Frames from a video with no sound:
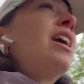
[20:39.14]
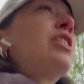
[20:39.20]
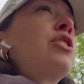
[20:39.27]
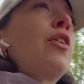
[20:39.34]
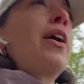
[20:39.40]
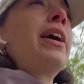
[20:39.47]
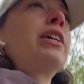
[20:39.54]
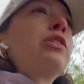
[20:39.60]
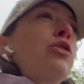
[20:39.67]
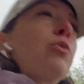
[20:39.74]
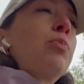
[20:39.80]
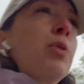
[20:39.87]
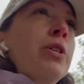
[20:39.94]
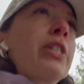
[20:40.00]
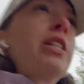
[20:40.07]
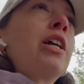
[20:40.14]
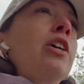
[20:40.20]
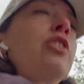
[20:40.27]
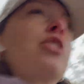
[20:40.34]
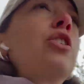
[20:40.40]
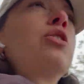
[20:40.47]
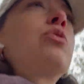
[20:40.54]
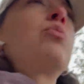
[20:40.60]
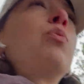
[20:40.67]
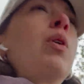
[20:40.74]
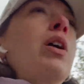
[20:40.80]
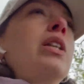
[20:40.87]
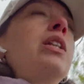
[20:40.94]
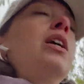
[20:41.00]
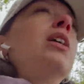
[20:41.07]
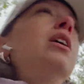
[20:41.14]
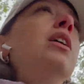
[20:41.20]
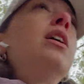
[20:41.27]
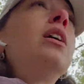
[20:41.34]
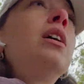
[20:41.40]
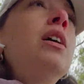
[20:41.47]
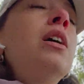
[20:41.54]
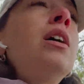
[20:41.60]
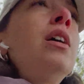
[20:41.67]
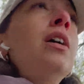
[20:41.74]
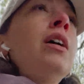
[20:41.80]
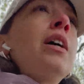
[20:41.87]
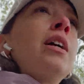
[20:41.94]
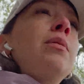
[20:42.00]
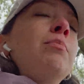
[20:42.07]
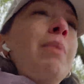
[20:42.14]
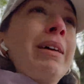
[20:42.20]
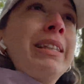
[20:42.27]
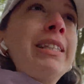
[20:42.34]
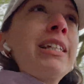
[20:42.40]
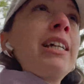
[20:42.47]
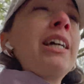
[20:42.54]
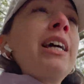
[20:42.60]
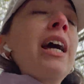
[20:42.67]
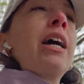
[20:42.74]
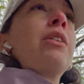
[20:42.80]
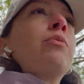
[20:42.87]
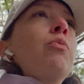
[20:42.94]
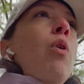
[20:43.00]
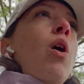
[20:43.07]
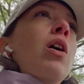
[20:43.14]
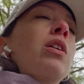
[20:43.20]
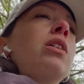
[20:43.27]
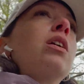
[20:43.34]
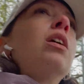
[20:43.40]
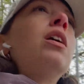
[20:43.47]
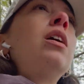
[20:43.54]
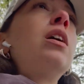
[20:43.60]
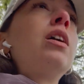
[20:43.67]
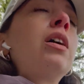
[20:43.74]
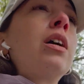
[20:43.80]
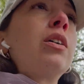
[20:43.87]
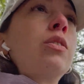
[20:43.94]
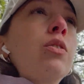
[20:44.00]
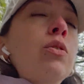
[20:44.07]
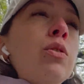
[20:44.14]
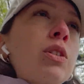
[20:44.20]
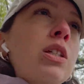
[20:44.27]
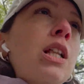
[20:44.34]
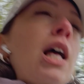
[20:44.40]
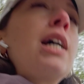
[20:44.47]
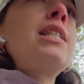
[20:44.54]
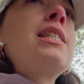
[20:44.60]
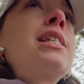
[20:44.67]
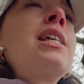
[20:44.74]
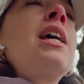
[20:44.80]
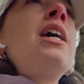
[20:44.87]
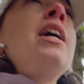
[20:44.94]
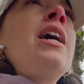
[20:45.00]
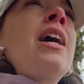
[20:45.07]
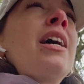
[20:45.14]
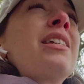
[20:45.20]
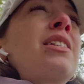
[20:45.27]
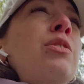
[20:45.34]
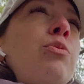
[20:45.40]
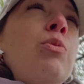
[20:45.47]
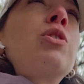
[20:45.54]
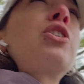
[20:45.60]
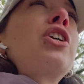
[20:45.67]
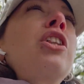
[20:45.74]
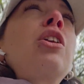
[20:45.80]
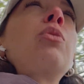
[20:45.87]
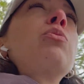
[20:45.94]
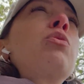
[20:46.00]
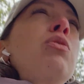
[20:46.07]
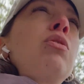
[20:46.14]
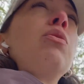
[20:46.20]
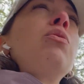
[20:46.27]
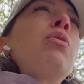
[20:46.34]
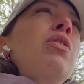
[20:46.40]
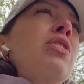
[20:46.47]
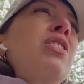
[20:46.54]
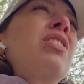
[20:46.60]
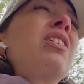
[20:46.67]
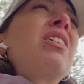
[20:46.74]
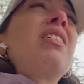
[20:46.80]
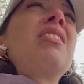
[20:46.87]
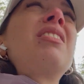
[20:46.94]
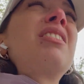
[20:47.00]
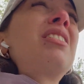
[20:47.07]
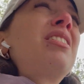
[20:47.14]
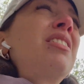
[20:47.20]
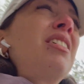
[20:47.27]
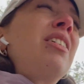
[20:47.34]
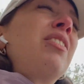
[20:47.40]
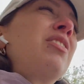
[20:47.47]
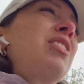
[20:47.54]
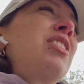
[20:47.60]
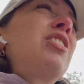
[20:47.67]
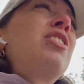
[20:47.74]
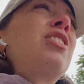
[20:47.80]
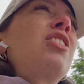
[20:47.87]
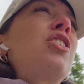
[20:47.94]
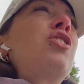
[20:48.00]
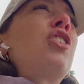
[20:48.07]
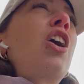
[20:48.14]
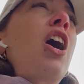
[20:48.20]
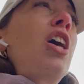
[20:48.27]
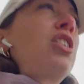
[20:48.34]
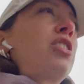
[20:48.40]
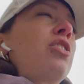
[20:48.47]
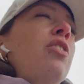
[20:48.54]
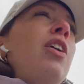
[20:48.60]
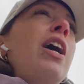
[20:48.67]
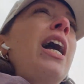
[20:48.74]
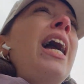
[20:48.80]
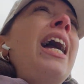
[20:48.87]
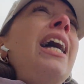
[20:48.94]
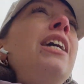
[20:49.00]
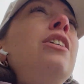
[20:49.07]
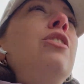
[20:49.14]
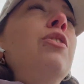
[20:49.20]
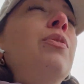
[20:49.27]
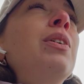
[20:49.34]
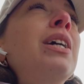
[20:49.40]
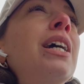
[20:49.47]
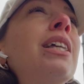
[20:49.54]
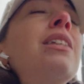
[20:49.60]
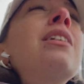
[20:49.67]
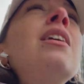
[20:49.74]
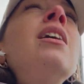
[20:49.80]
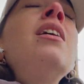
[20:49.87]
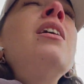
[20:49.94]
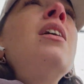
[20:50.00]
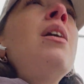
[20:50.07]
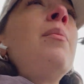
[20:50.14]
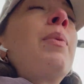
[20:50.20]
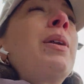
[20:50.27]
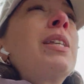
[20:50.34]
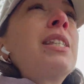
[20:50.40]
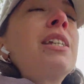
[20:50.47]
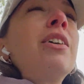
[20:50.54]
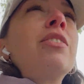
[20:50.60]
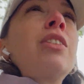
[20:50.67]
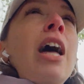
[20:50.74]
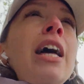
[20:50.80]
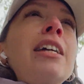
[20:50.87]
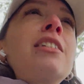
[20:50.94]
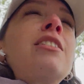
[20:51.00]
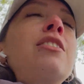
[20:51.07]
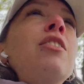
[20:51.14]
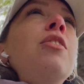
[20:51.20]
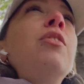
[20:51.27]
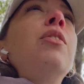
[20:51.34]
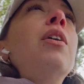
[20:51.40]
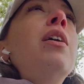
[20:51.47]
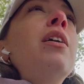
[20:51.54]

So I had two presentations, one in Menti and one in Google Slides. And switching those two are still such a hustle. I hate doing it, but it's still nice to